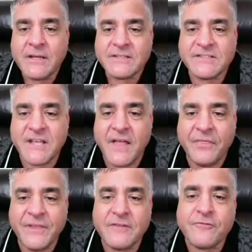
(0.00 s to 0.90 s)
said
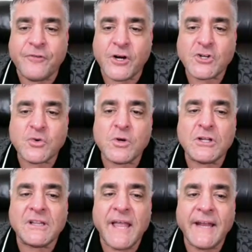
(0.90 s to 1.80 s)
the
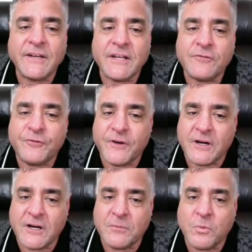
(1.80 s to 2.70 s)
virtual lending
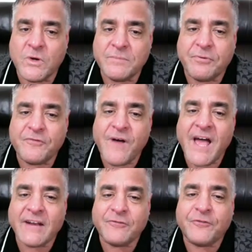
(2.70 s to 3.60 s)
firm would
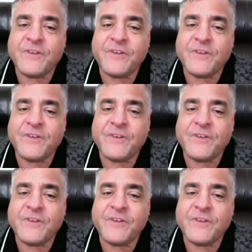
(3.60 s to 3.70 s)
provide